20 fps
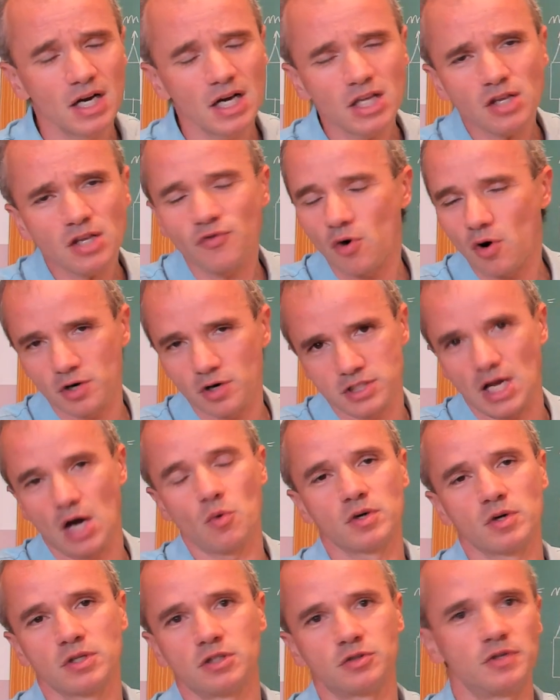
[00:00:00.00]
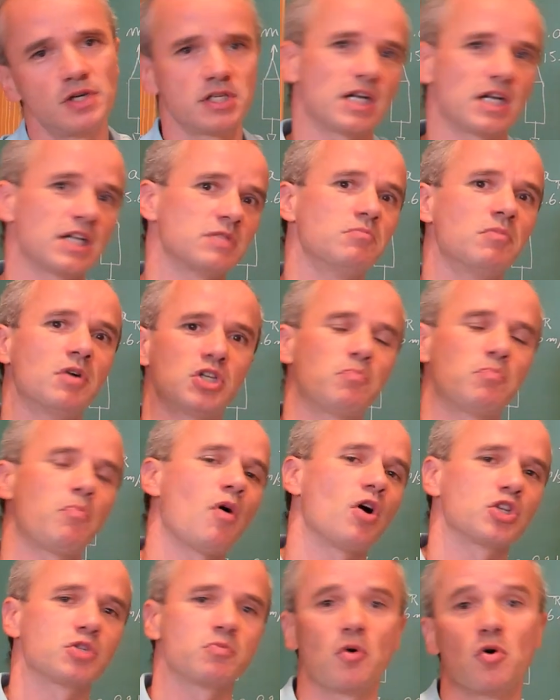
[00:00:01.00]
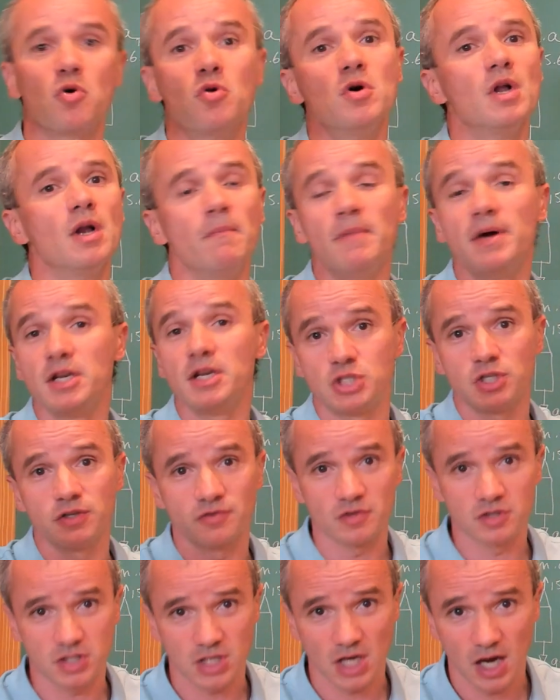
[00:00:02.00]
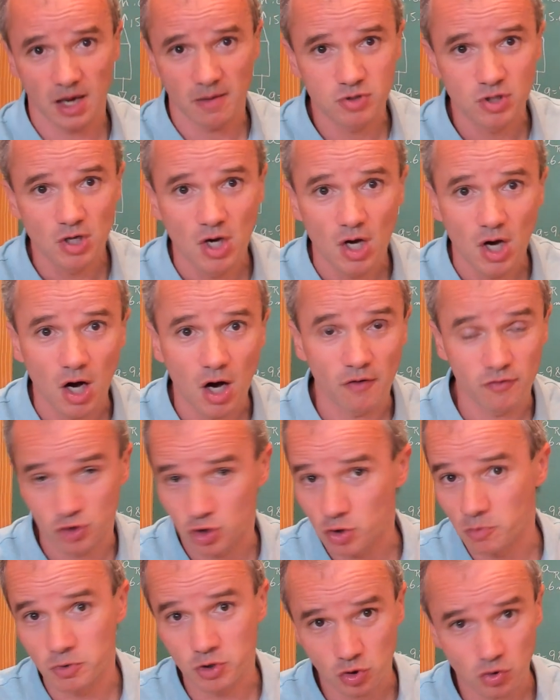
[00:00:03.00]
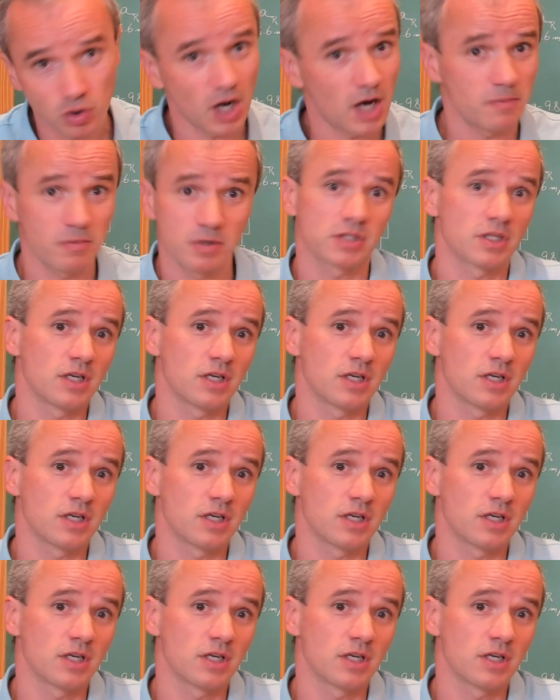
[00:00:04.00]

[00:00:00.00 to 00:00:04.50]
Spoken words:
And of course, I want to reach as much possible many different types of subscribers